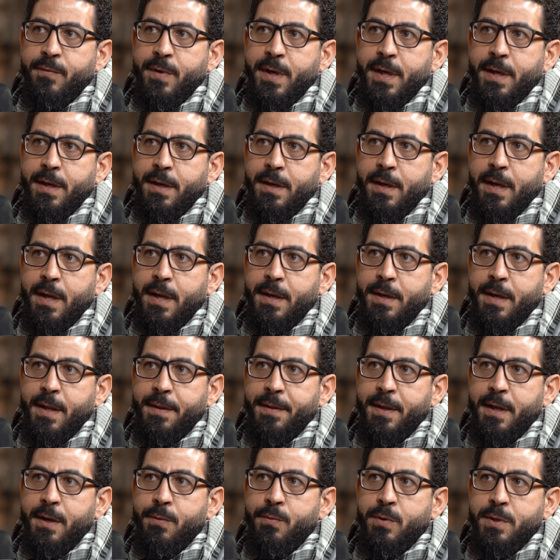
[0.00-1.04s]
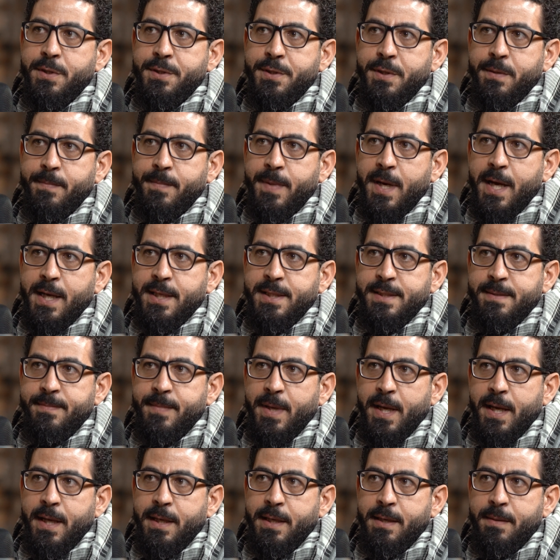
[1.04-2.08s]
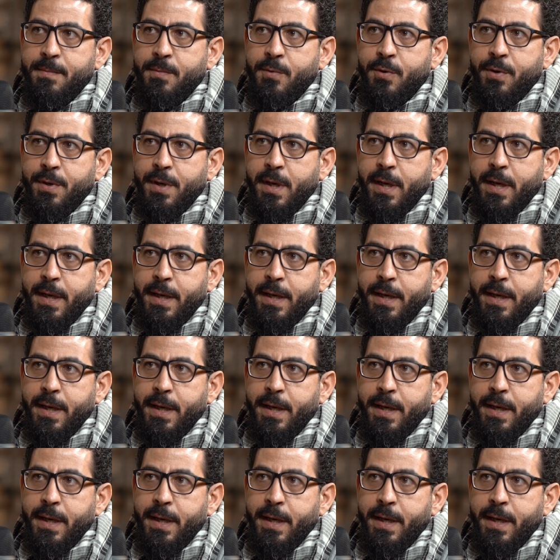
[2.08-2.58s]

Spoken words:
where nothing will surprise me anymore,